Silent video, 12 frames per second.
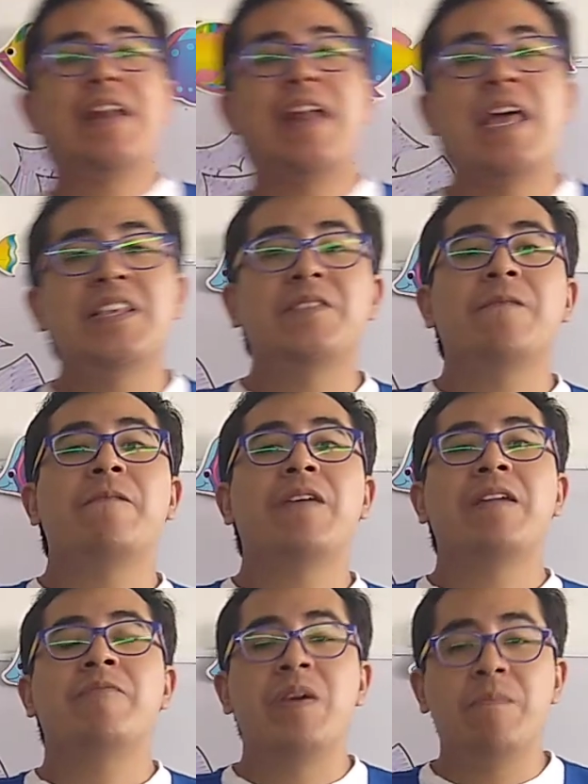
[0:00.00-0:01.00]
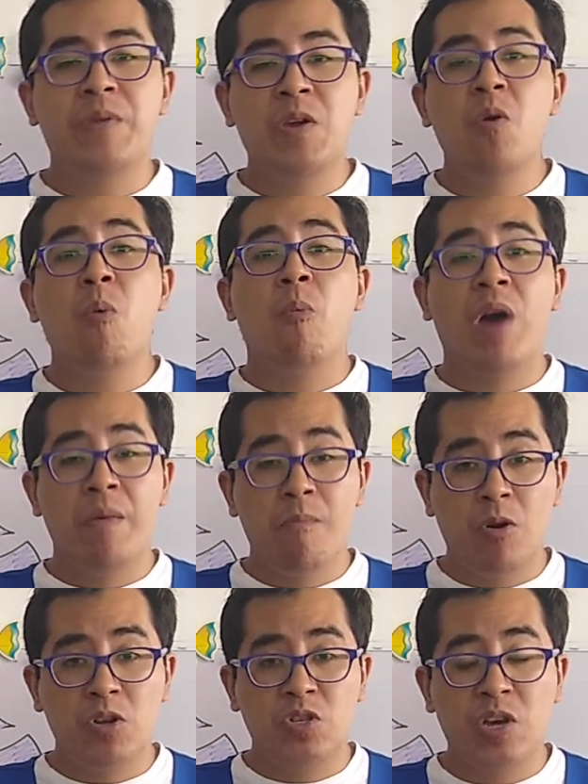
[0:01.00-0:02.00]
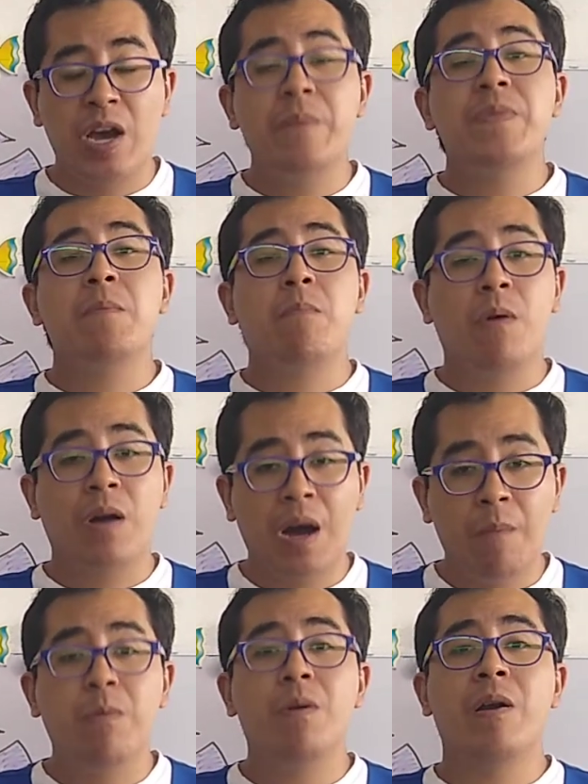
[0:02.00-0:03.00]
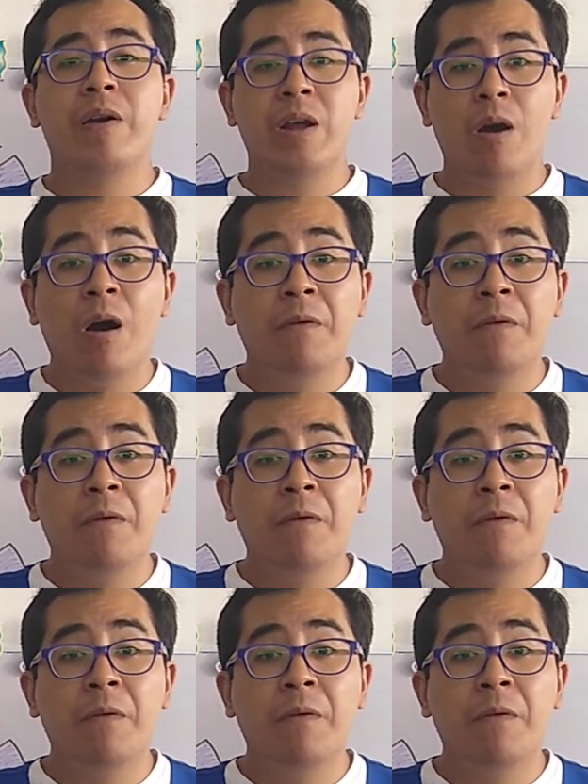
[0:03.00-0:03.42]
let's review one more time the vocabulary